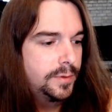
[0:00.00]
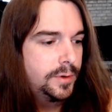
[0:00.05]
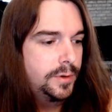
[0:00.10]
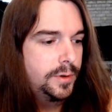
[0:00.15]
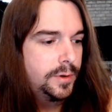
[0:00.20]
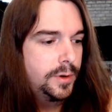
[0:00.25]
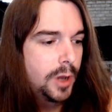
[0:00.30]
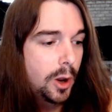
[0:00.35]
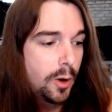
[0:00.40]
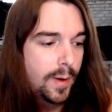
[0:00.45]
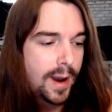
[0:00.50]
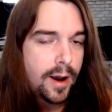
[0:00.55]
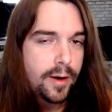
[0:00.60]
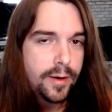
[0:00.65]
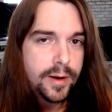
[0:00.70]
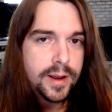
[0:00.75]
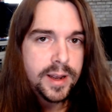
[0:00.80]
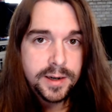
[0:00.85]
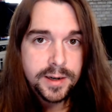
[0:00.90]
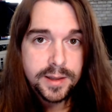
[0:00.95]
go
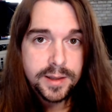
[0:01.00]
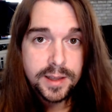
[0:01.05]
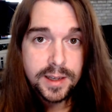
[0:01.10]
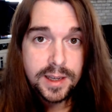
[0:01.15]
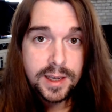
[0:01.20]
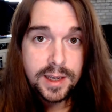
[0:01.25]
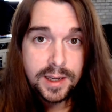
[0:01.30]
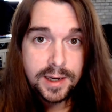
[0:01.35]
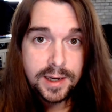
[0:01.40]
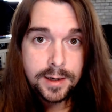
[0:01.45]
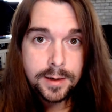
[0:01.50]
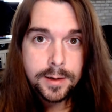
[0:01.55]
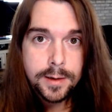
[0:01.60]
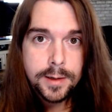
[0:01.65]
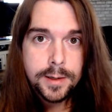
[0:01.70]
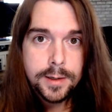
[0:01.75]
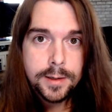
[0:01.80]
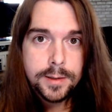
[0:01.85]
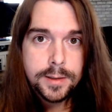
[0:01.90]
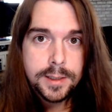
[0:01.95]
out into the heat,
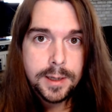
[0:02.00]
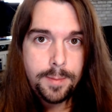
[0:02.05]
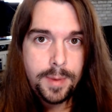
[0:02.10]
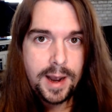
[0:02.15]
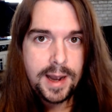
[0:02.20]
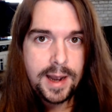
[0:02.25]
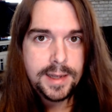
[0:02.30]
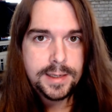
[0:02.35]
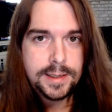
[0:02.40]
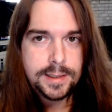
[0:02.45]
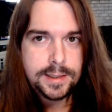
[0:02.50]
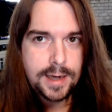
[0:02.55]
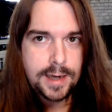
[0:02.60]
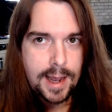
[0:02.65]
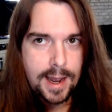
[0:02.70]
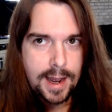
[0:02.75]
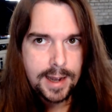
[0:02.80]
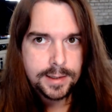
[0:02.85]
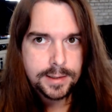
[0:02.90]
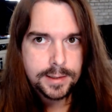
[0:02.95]
to buy
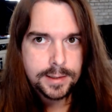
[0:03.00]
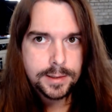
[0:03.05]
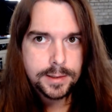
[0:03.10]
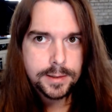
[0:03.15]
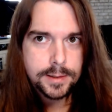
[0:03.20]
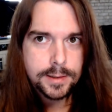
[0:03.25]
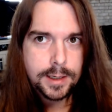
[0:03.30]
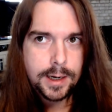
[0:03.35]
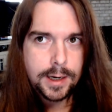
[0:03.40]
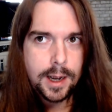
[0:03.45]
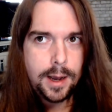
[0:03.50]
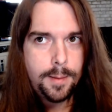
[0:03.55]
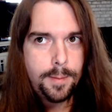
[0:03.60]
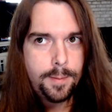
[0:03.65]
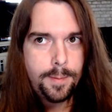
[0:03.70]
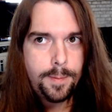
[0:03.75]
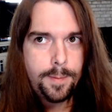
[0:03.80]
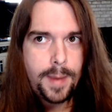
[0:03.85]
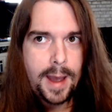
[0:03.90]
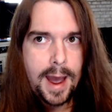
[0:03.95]
snacks, to
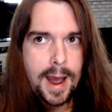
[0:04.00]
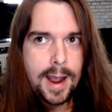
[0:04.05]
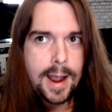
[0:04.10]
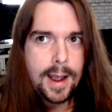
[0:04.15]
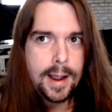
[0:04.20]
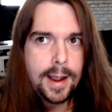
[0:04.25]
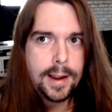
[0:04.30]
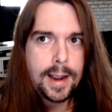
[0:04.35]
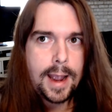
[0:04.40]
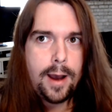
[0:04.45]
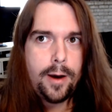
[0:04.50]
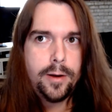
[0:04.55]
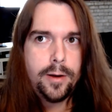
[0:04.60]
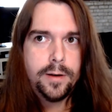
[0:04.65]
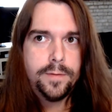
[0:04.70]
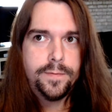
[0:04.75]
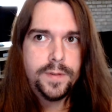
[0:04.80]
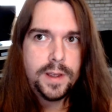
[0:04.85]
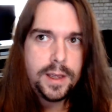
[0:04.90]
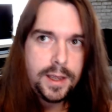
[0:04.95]
come back out
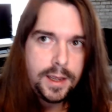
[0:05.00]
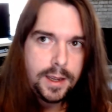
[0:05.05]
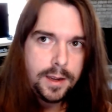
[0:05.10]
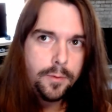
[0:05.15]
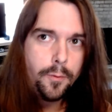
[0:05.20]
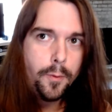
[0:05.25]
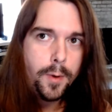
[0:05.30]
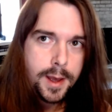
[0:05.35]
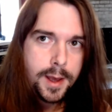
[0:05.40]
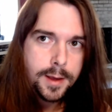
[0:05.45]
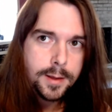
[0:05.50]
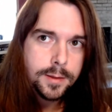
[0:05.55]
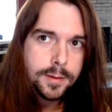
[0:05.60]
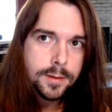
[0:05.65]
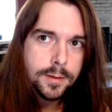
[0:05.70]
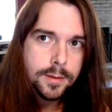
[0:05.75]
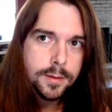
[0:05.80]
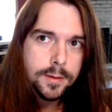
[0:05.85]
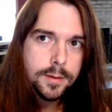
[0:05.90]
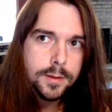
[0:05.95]
of the heat
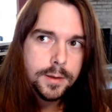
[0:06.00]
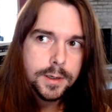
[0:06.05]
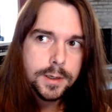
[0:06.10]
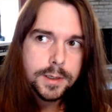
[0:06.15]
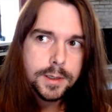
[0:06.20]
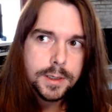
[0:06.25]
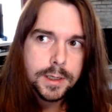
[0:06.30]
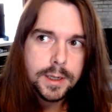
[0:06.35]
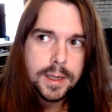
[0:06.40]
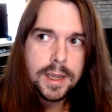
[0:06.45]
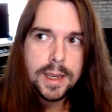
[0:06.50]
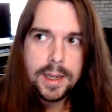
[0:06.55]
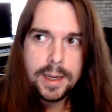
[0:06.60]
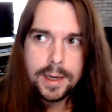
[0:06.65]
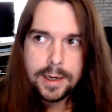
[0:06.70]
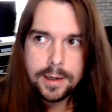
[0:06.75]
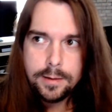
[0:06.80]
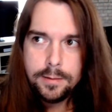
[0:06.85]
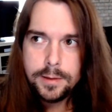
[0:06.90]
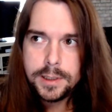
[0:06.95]
with, to eat,
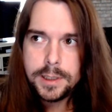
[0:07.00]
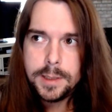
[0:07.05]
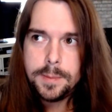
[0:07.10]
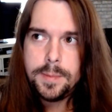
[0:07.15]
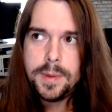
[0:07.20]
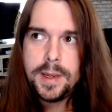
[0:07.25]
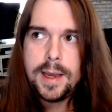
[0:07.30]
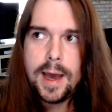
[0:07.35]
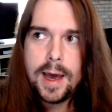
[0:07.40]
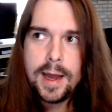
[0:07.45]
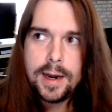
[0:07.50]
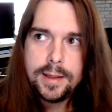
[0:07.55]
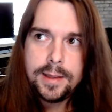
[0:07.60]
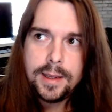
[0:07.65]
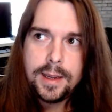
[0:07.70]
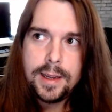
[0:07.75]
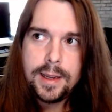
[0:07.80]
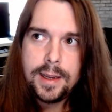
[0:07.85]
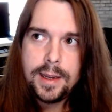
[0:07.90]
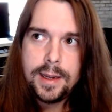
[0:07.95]
to be out of the
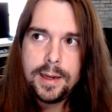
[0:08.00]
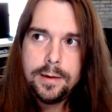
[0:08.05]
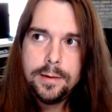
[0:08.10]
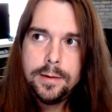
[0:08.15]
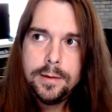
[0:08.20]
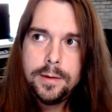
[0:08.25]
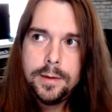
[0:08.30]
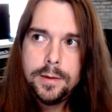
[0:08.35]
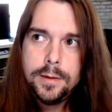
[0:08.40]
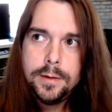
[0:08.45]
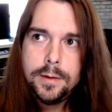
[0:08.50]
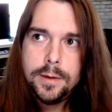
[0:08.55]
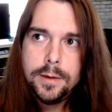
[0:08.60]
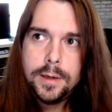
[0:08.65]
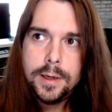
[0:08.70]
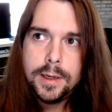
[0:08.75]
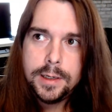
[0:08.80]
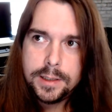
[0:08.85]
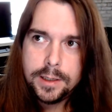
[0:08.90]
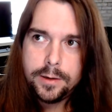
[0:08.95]
heat
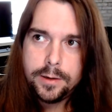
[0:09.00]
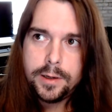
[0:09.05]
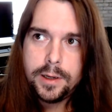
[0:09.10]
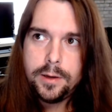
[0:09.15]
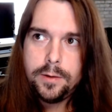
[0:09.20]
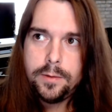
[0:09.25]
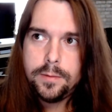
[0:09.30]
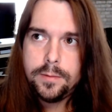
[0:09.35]
until you...